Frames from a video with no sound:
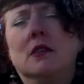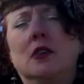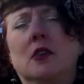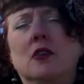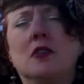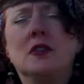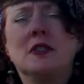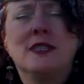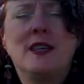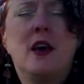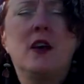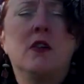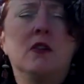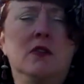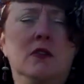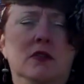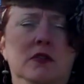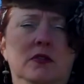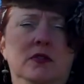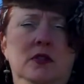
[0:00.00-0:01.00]

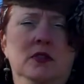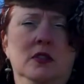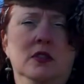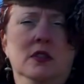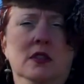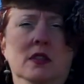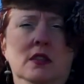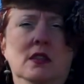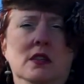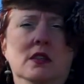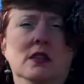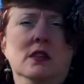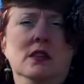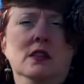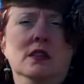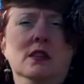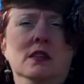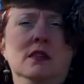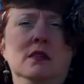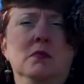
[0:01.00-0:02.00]
yourself,
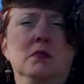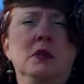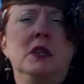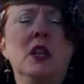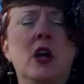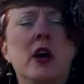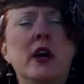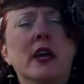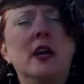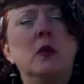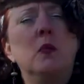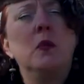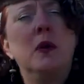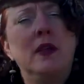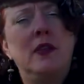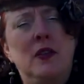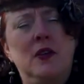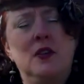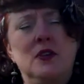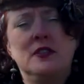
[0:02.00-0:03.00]
belonging
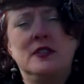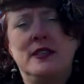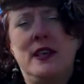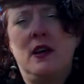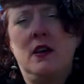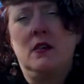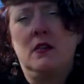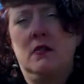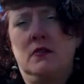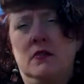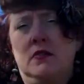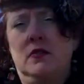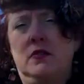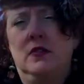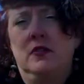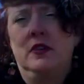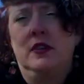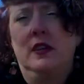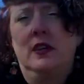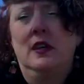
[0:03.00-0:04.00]
with yourself
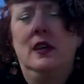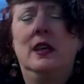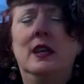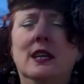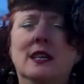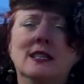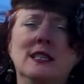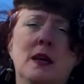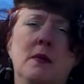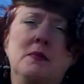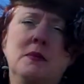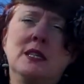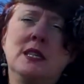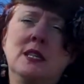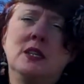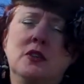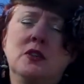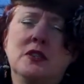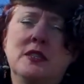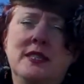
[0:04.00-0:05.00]
and
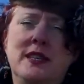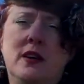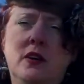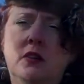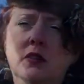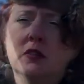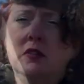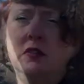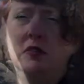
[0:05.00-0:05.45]
accepting yourself.